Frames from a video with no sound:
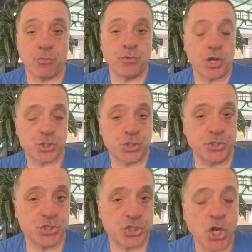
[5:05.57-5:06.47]

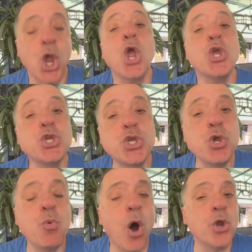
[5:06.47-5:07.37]
Russians,
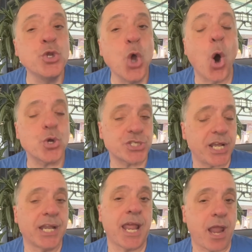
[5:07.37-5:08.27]
you are not
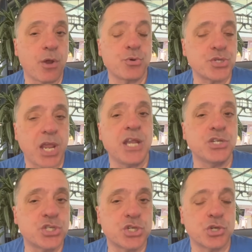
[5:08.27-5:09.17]
allowed
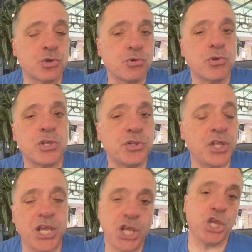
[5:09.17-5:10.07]
into the
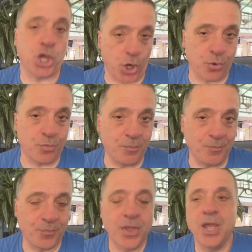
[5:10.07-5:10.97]
EU,
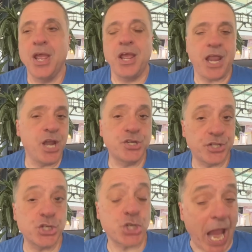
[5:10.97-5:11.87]
into
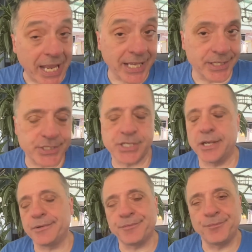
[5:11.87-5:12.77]
the Schengen
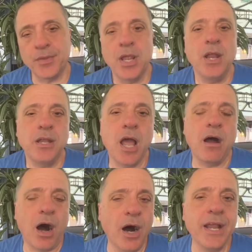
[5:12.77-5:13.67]
zone.
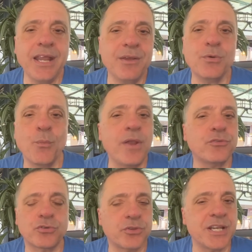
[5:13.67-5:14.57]
Now, I went
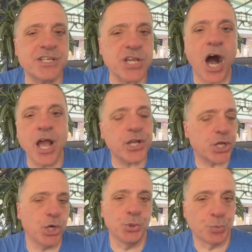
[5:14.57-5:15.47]
through the entire
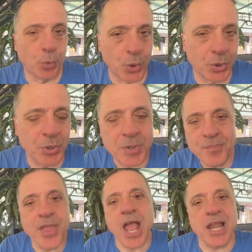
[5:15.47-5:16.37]
Cold War
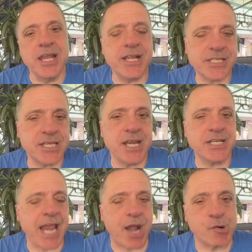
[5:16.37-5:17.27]
listening
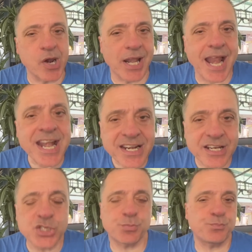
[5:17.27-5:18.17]
to a relentless